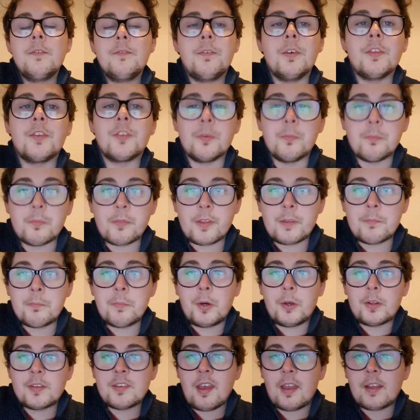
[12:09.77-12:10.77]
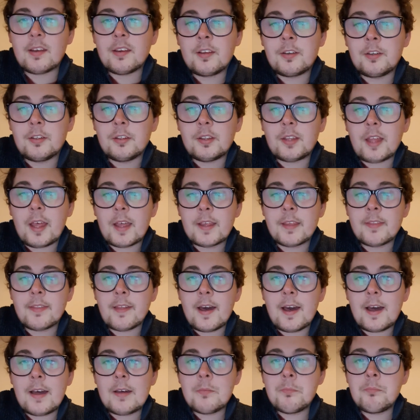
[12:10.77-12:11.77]
something more technical like
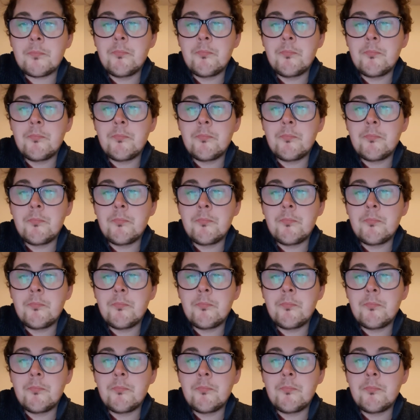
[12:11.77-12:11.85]
that,